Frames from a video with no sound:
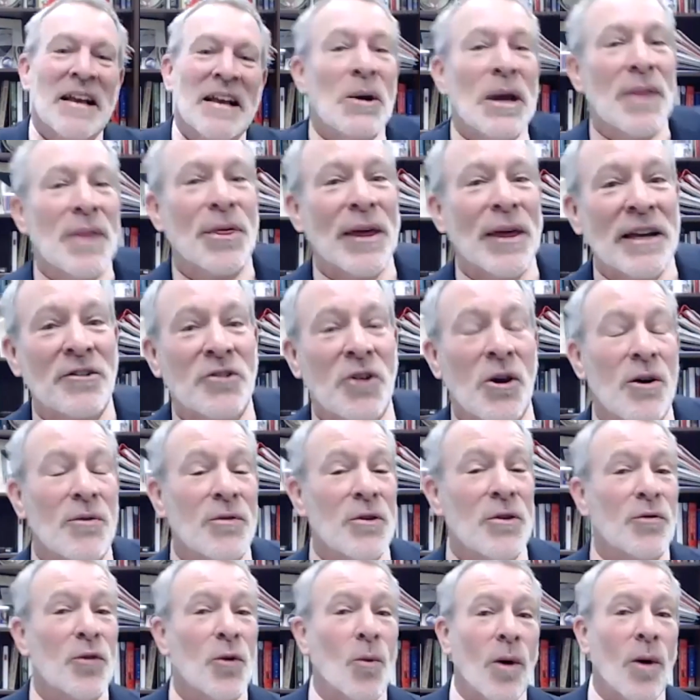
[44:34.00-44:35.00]
And thanks to all of
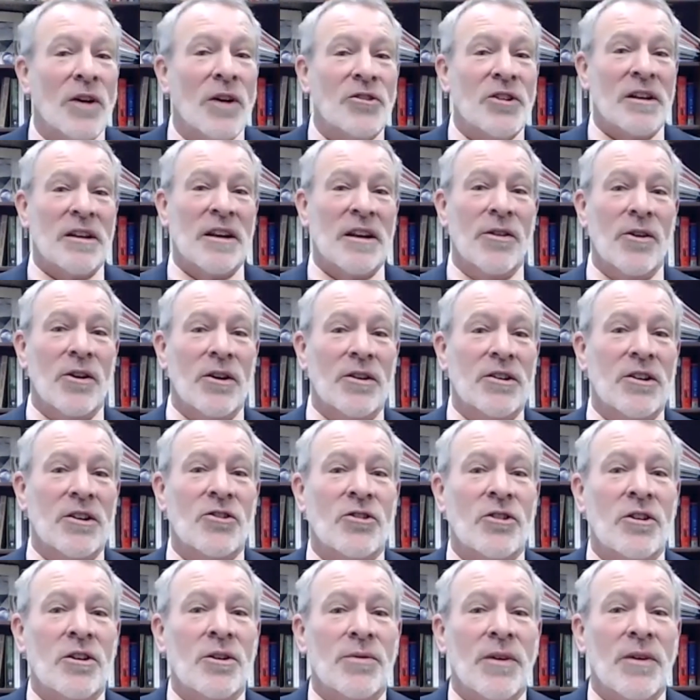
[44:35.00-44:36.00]
you for watching another
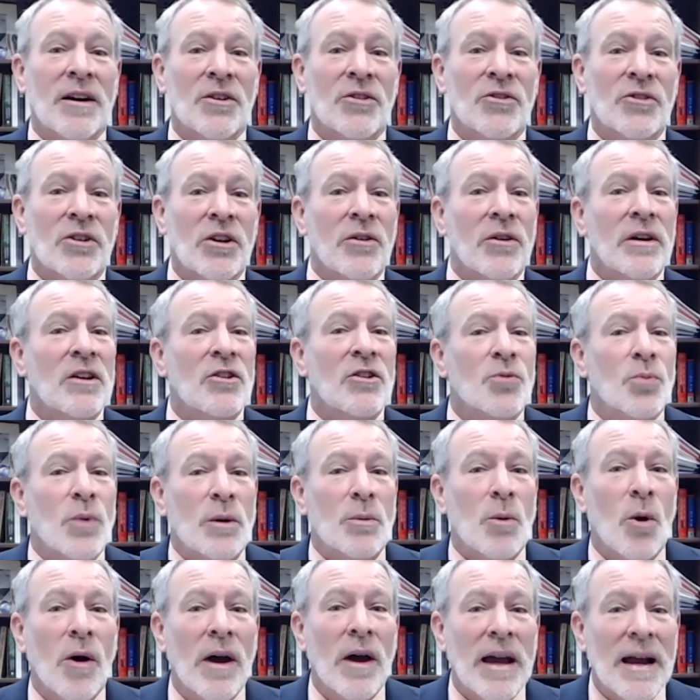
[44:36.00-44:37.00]
edition of our series. We
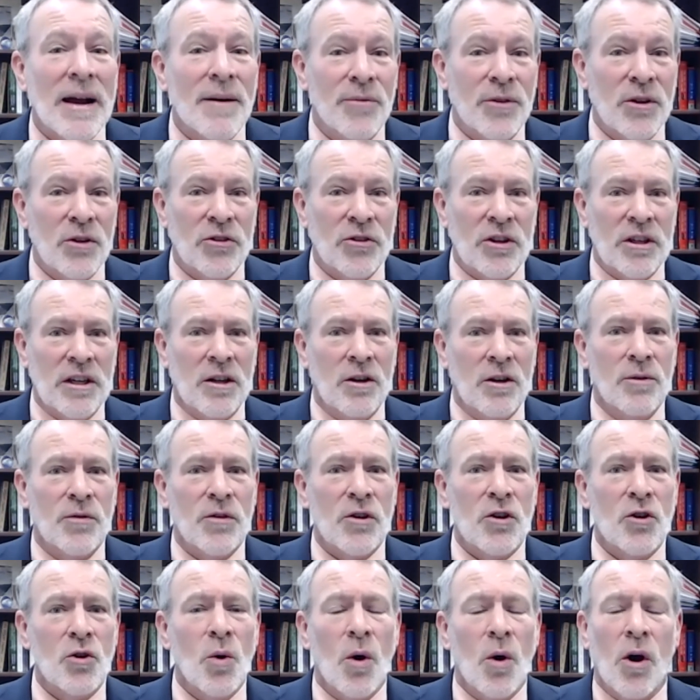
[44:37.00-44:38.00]
will have this
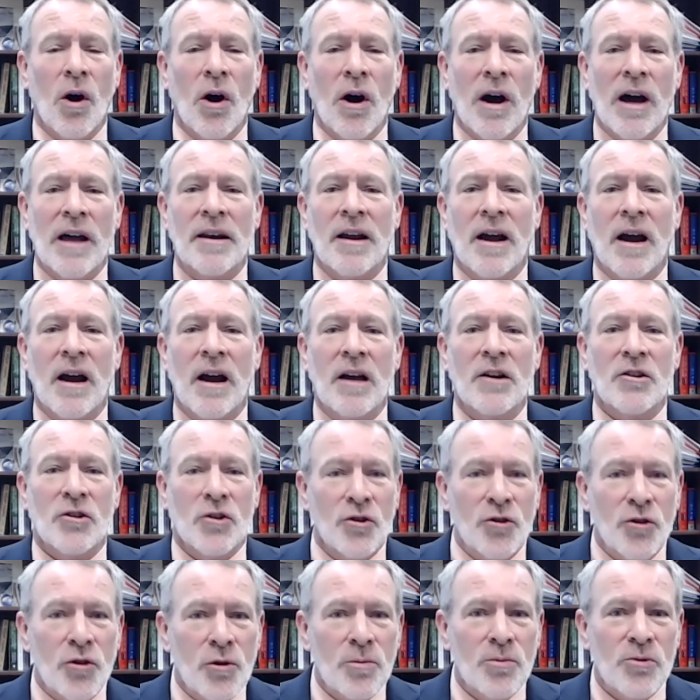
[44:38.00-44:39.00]
interview on our
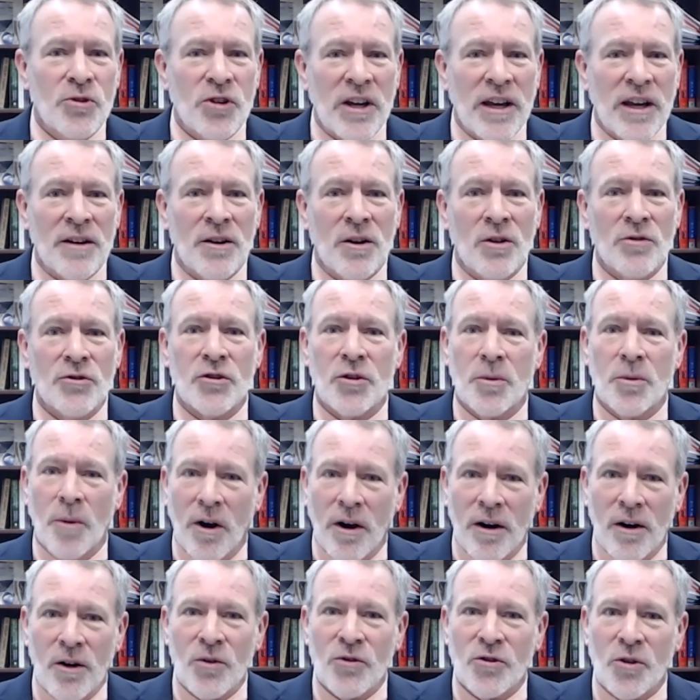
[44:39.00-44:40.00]
YouTube channel
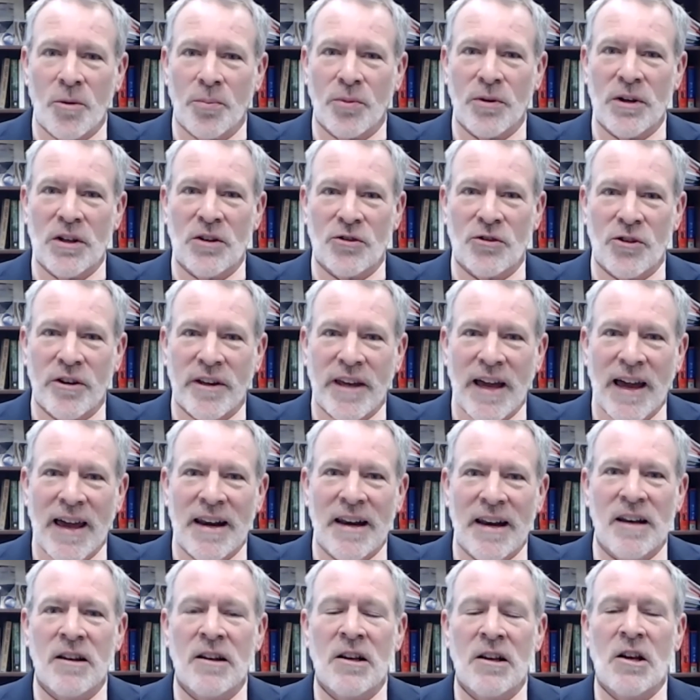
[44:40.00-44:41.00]
tomorrow, so please look at
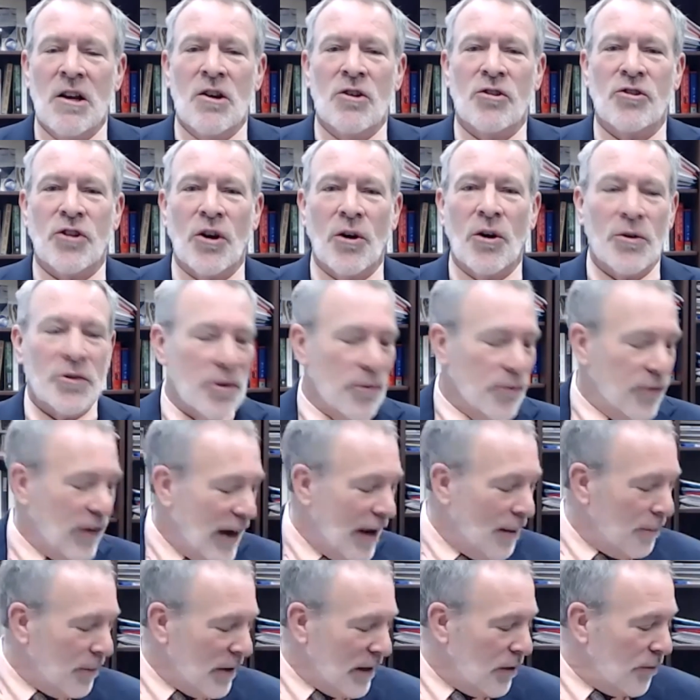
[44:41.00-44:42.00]
it, show it to
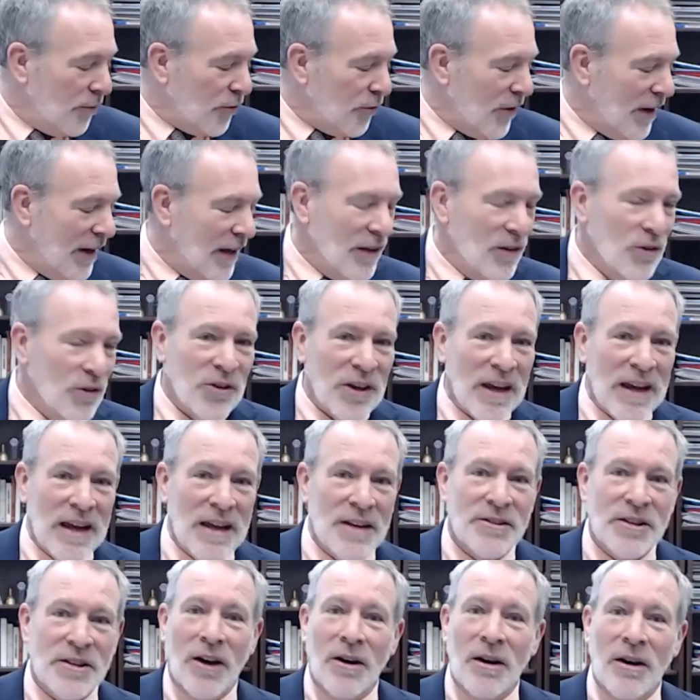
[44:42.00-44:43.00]
family and friends,
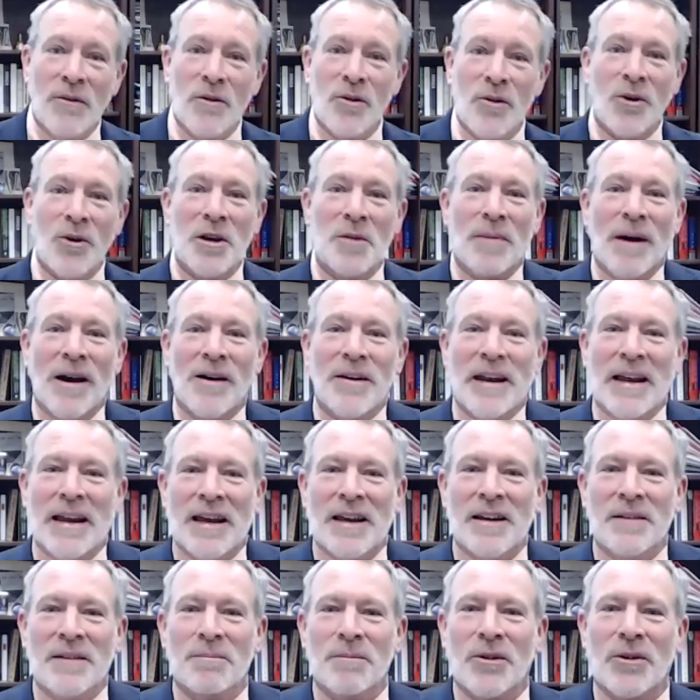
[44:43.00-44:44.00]
and tell everyone about
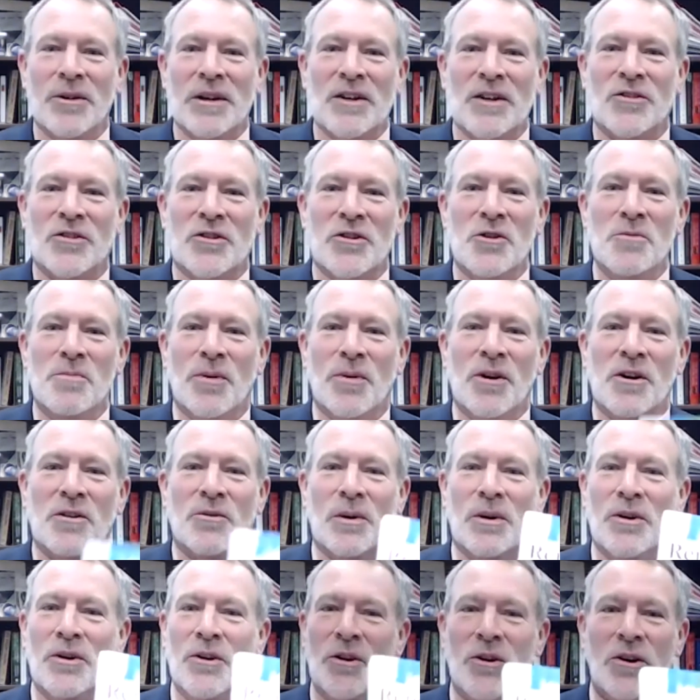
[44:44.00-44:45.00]
Anne-Marie's new book,
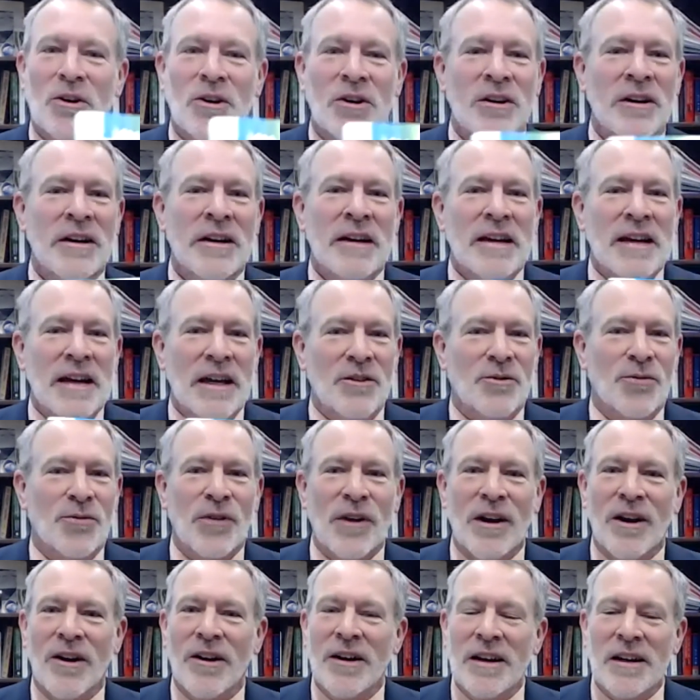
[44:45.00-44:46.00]
Renewal. It's
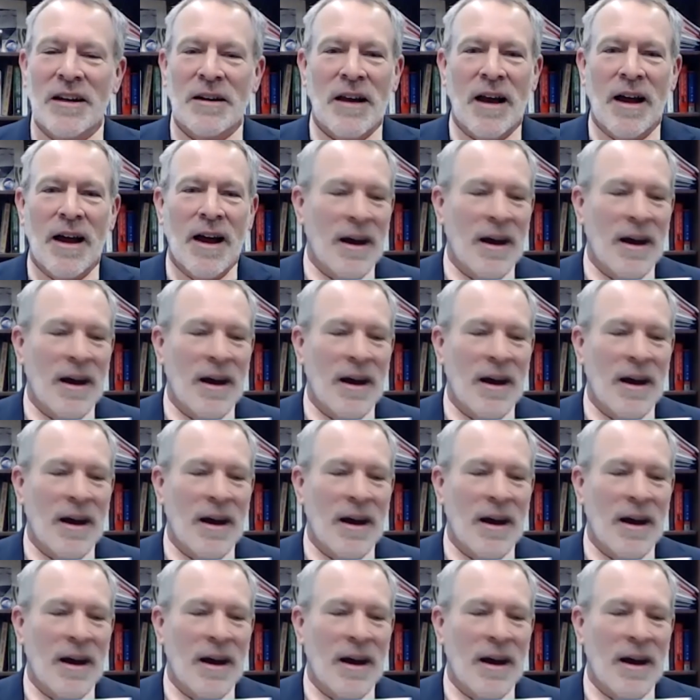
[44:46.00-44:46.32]
very